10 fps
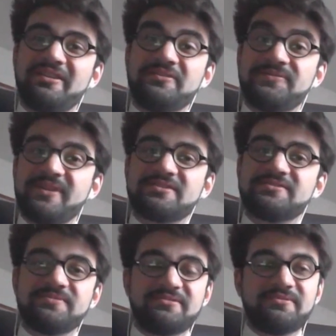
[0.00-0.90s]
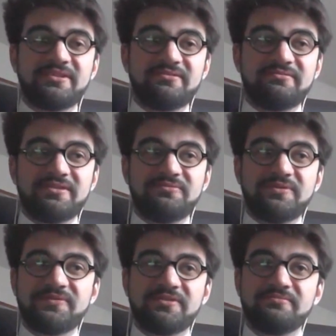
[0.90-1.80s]
In fact,
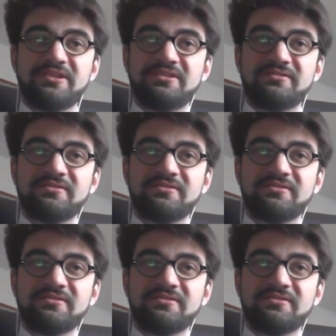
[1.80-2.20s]
we found